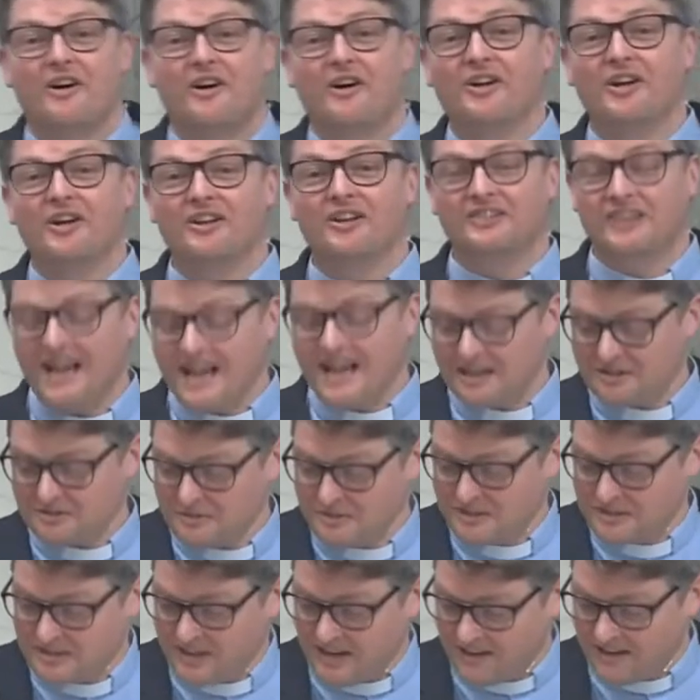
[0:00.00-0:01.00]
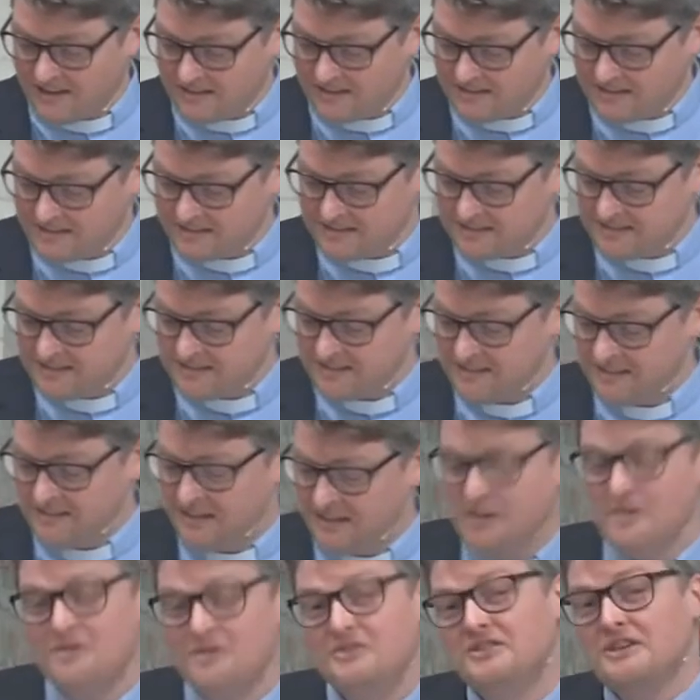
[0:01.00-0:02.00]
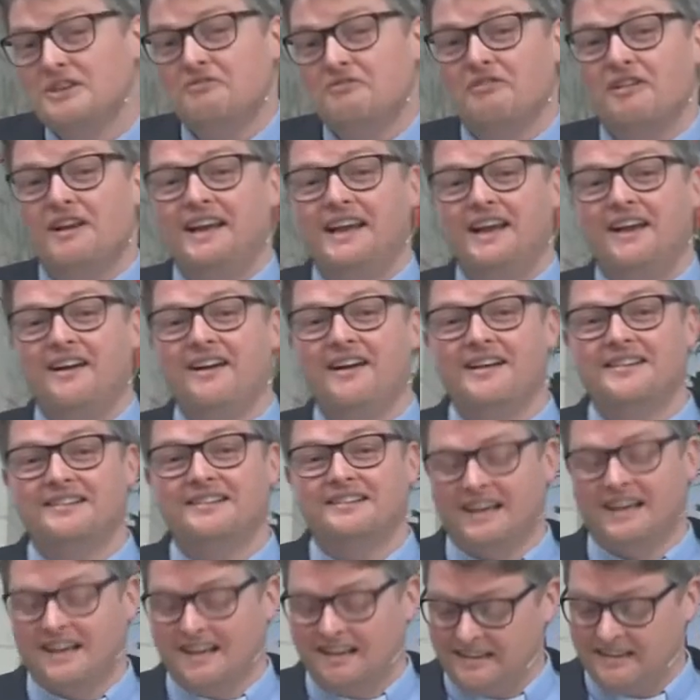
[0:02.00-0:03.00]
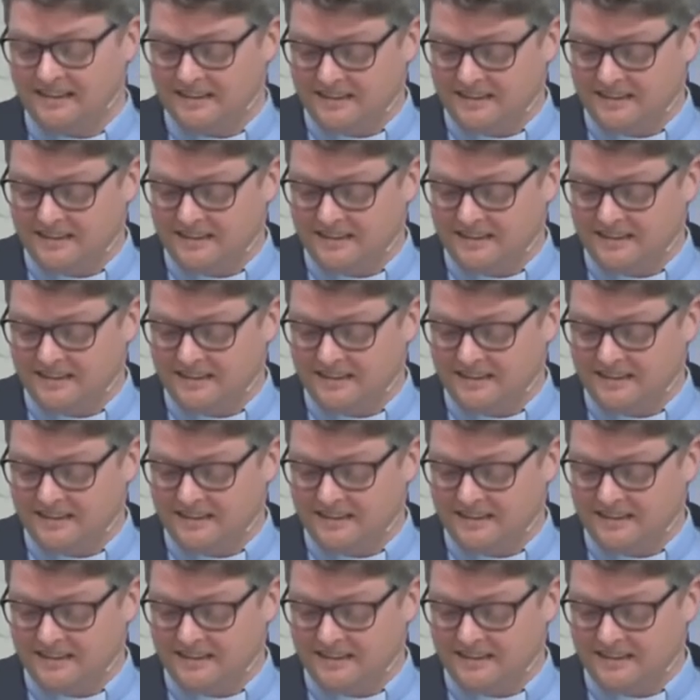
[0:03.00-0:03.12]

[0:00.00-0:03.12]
on our tax returns. Who's it really hurting?